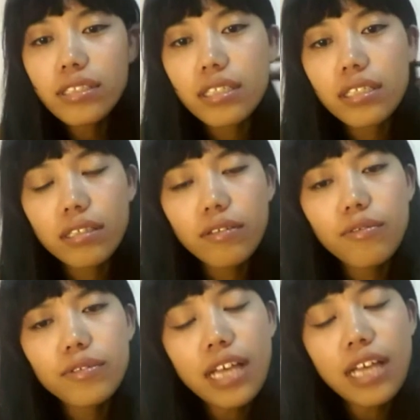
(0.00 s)
the
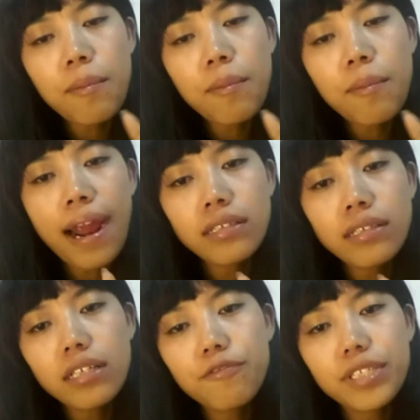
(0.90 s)
some part
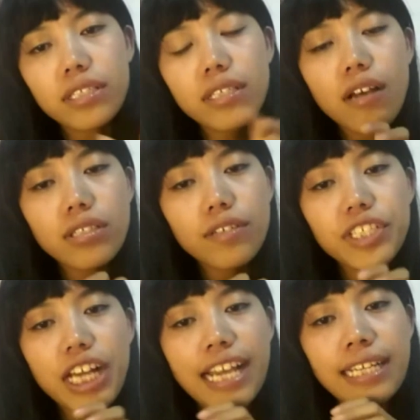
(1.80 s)
of the south of
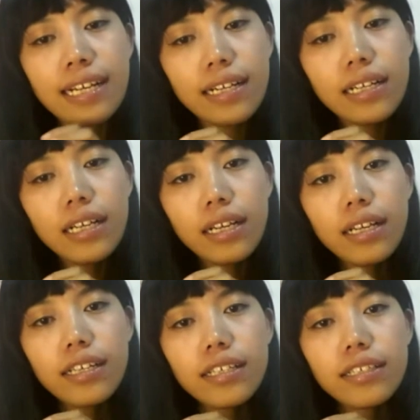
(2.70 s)
China,
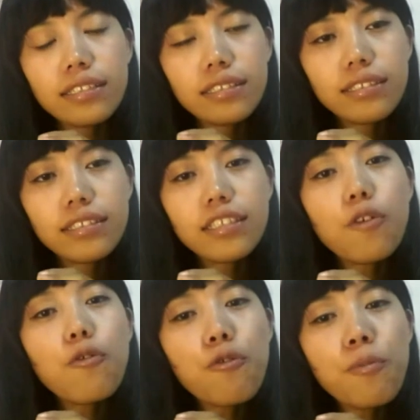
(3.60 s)

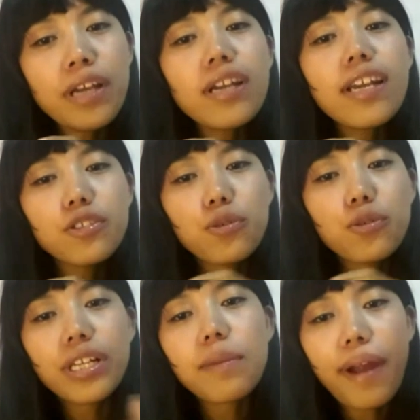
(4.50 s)
the woman is
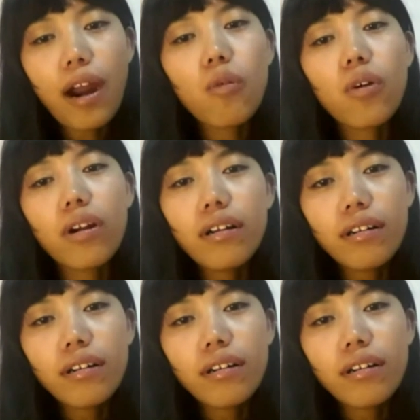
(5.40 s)
really power.